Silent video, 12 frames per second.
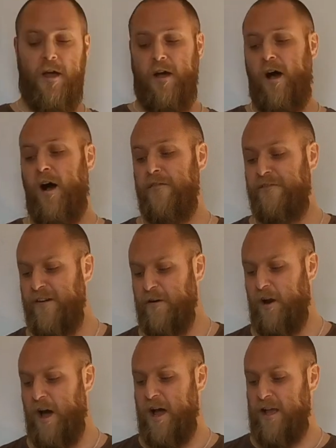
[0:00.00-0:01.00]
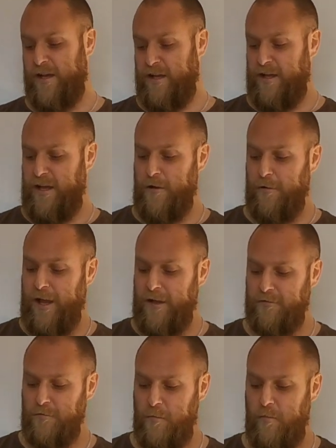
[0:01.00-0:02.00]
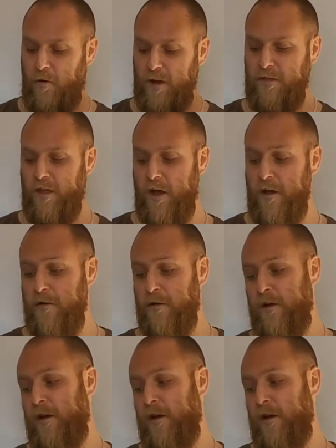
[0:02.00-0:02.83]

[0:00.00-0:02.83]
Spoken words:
I feel like it will get to a point though,